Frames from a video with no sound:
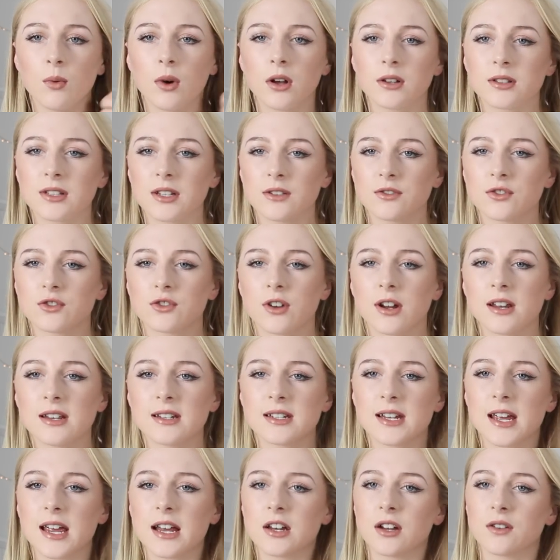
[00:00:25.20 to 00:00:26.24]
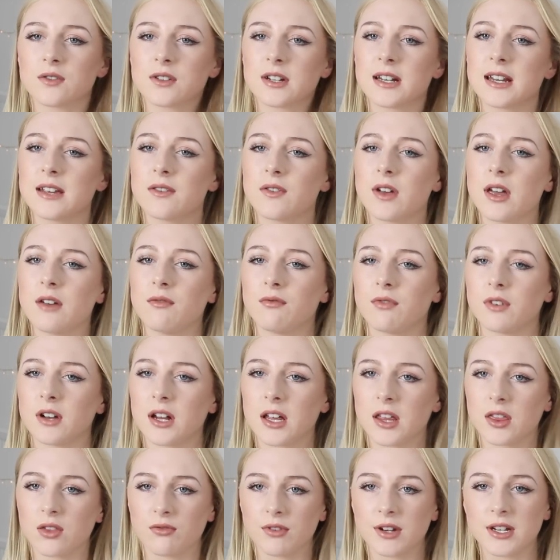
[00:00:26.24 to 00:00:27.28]
whilst they've straightened it in. You have to leave it in for
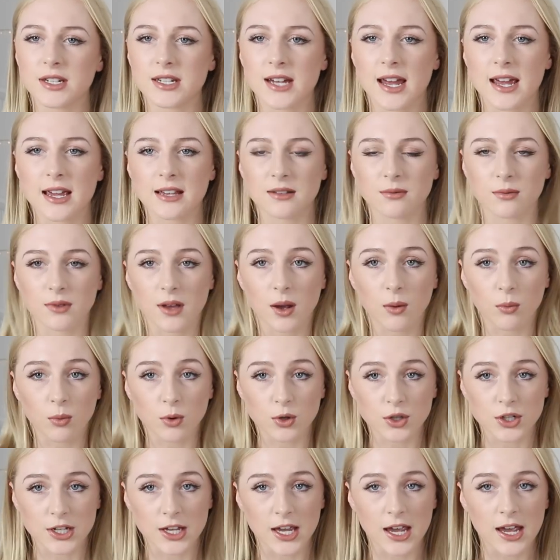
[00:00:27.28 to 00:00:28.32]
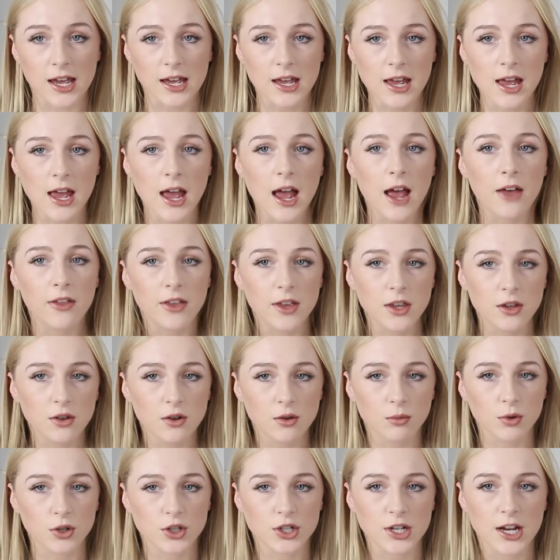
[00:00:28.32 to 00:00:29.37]
like 3 days without washing it, and then you
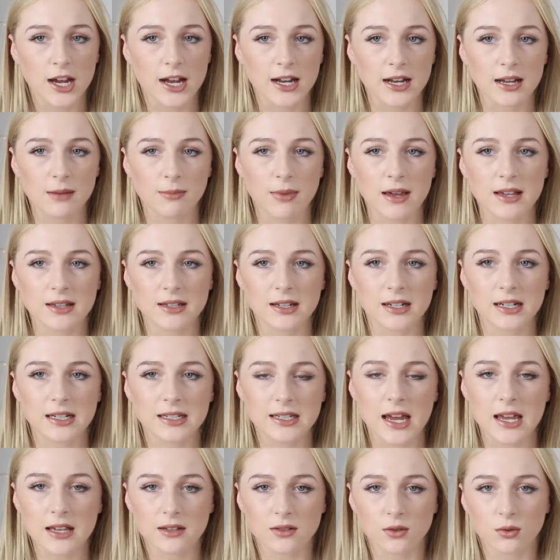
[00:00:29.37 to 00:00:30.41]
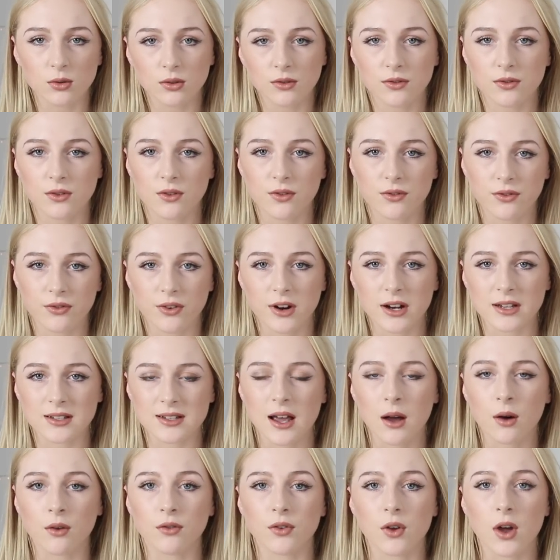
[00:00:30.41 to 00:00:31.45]
can wash it and it basically takes all of the frizz
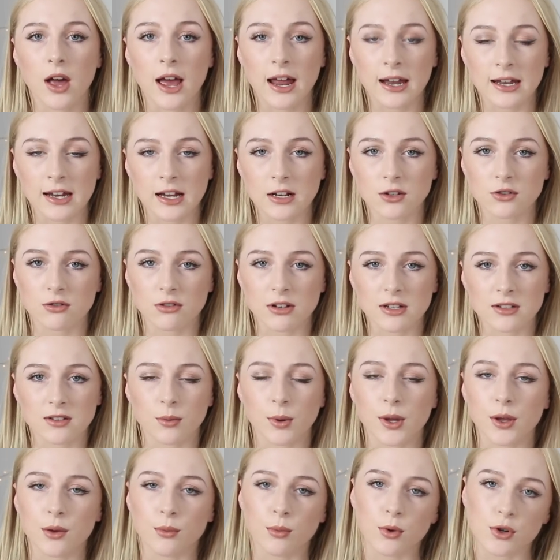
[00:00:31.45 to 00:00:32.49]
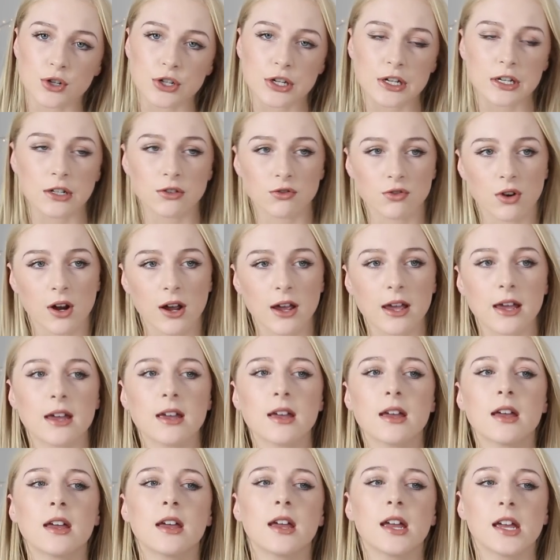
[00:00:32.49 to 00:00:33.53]
out of your hair naturally, so when you wash it and dry it,
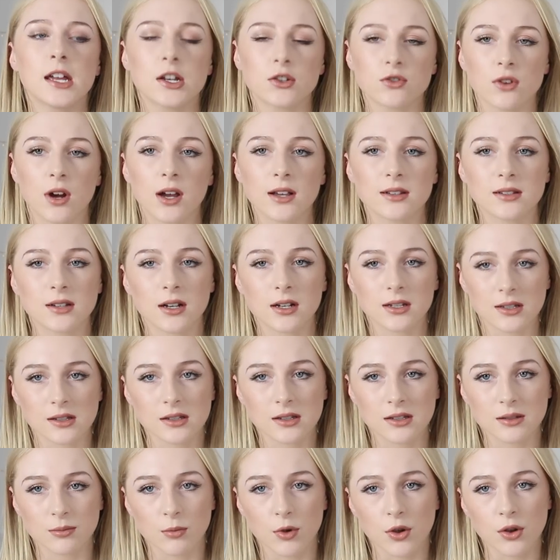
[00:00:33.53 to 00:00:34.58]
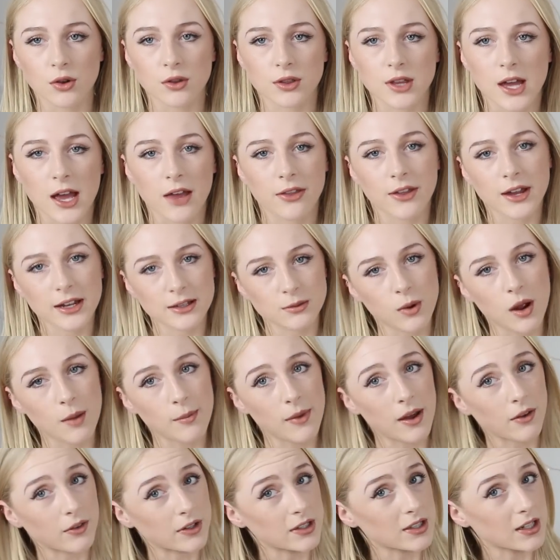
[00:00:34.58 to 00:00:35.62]
it dries nice and smooth. And that is what
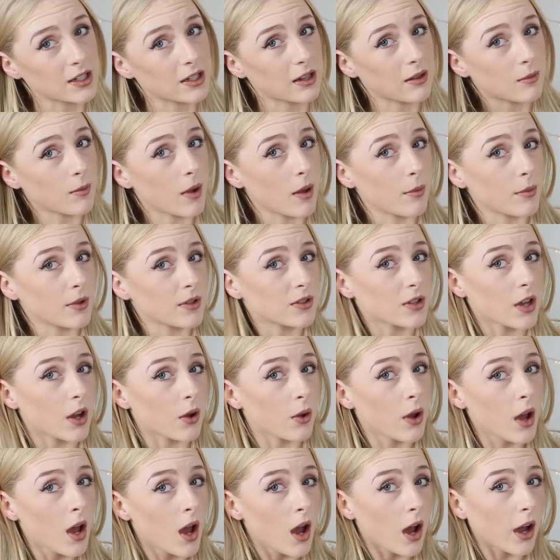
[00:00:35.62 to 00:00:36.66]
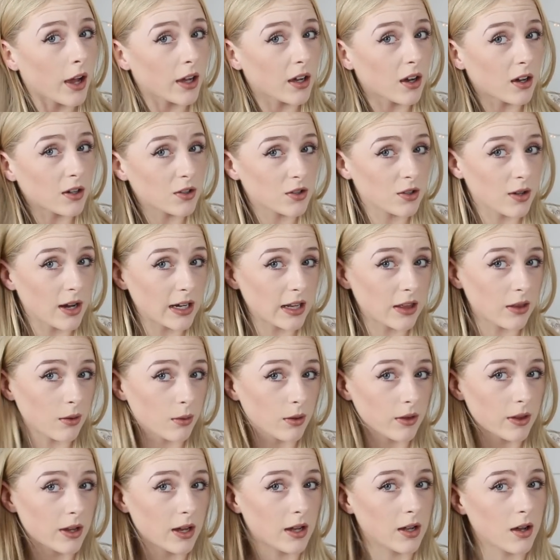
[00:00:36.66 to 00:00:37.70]
I'm having done at the moment, so I can't do anything
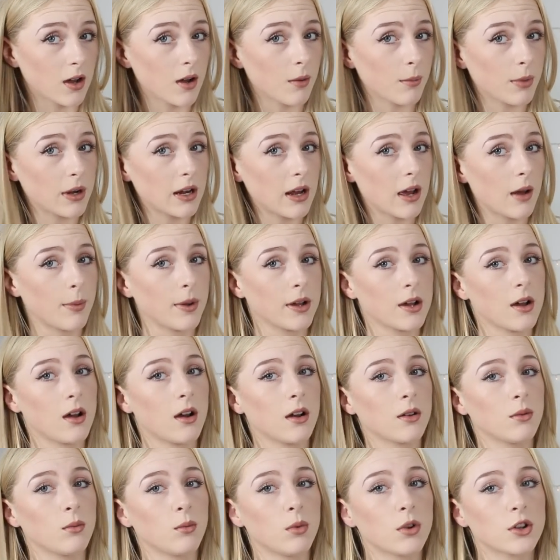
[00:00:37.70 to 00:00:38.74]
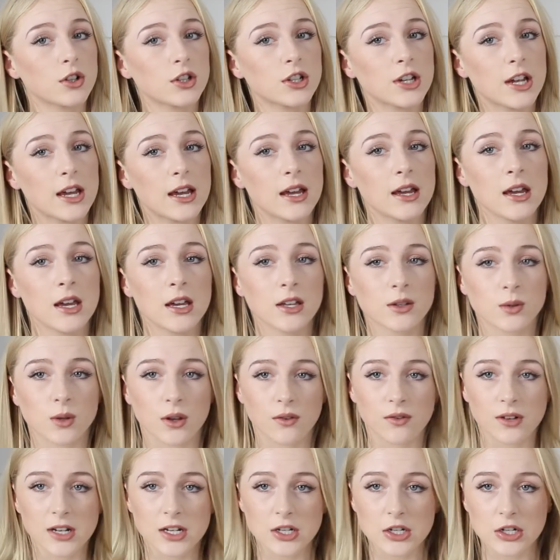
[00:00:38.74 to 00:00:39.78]
with it. I can't put it up, I can't wash it,
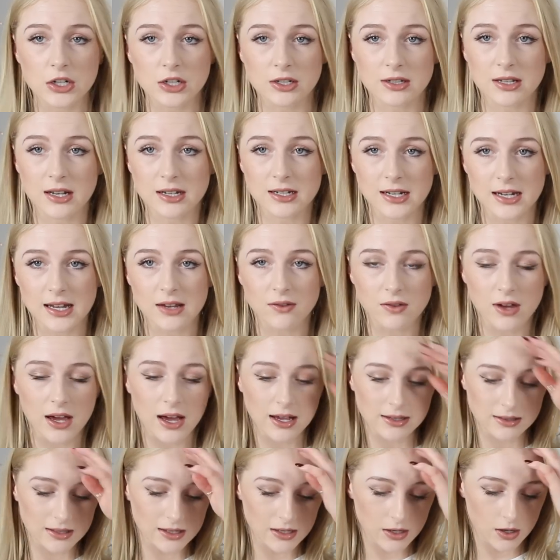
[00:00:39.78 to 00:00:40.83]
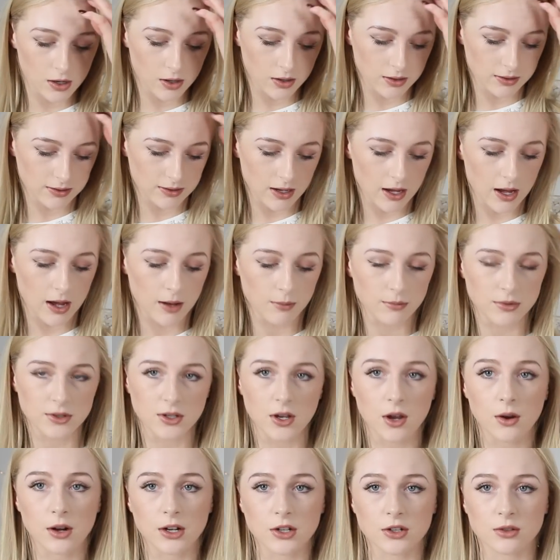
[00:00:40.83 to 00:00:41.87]
so I've literally just had to leave it as it looks.
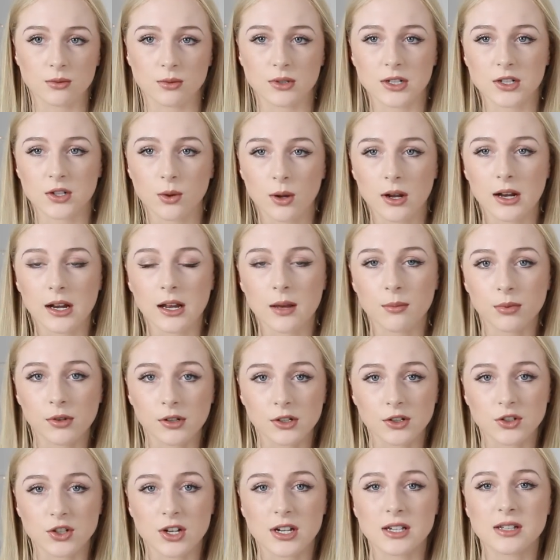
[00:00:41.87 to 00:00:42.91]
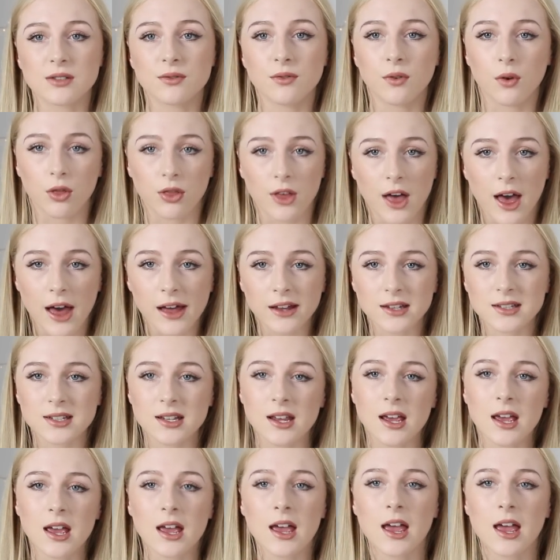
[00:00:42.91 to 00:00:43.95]
So I just wanted to quickly apologise for that.
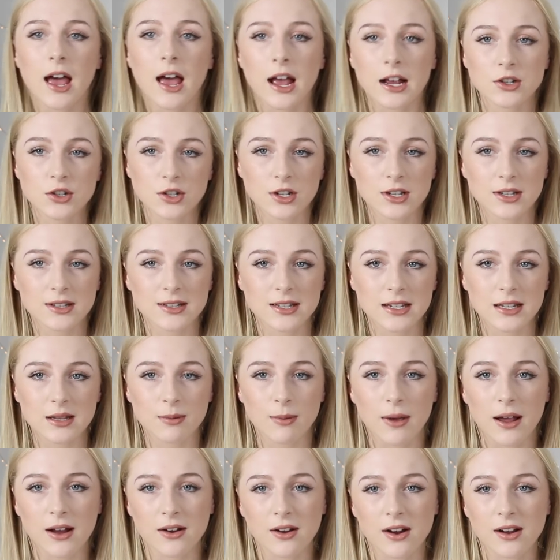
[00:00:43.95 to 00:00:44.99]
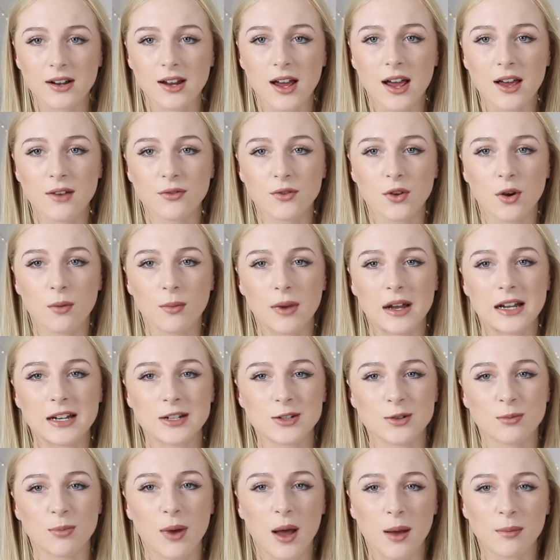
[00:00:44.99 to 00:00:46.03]
As you can see in the background, I have got my
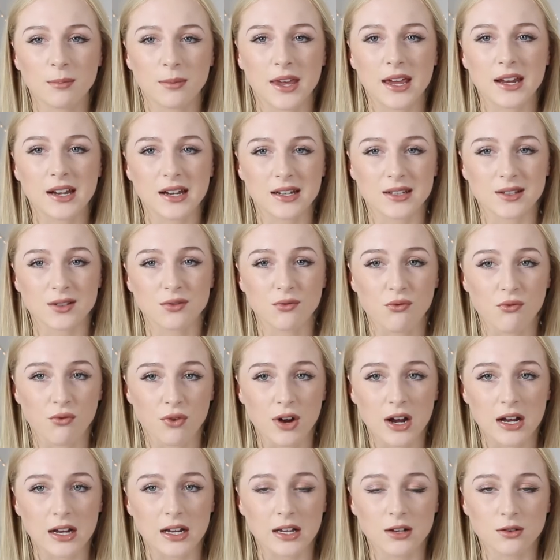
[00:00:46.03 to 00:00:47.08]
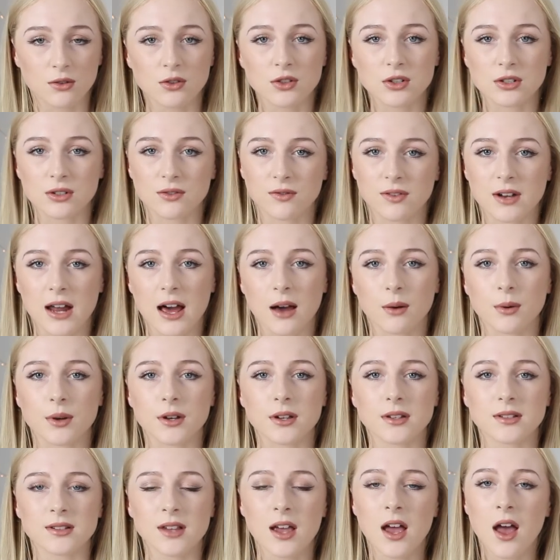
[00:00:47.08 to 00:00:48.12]
little pumpkin and some really gorgeous
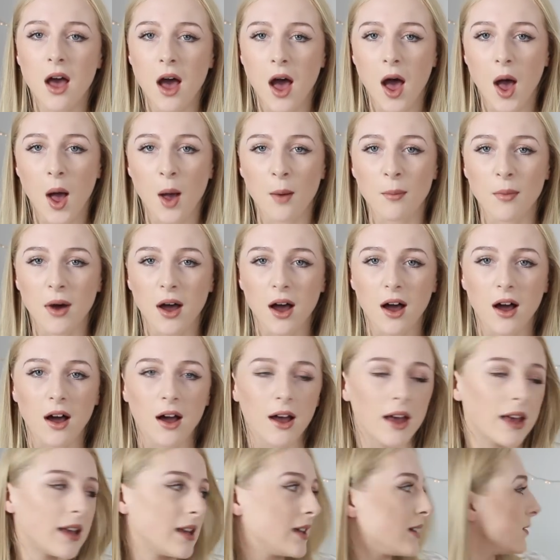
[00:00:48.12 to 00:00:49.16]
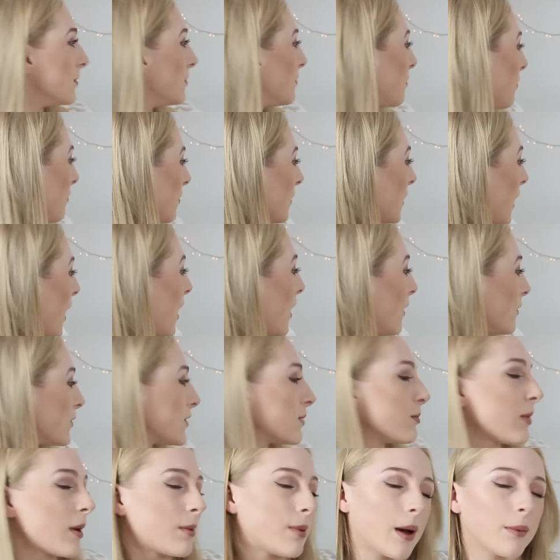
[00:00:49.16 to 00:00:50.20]
flowers. I
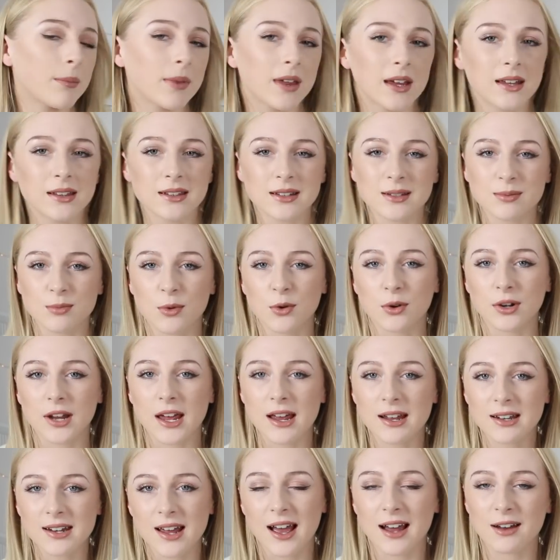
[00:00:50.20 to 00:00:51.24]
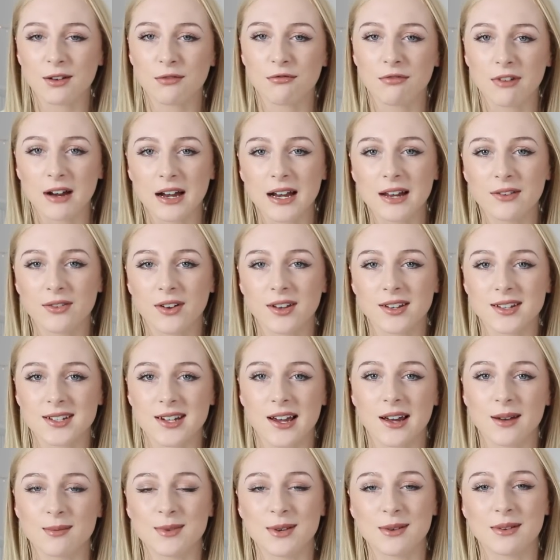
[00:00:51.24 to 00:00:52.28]
carved my pumpkin this morning. I had a really fun
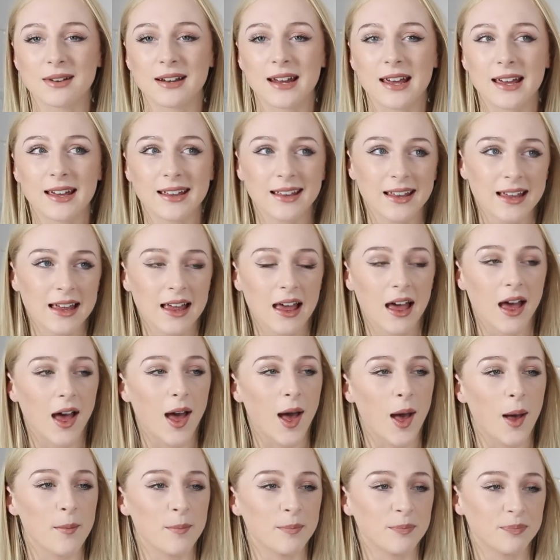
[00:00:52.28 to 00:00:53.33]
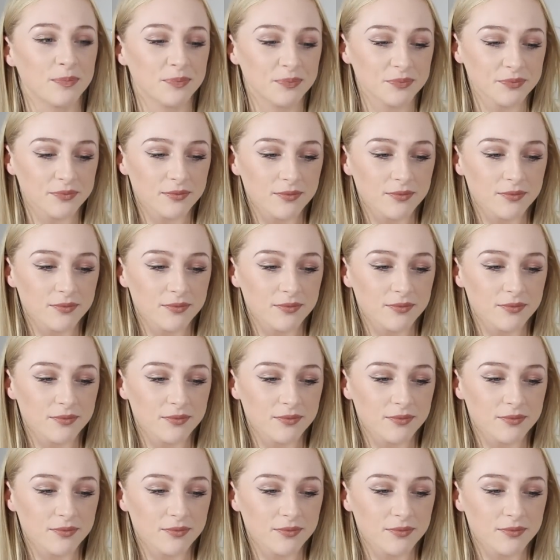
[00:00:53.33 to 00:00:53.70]
time doing it, and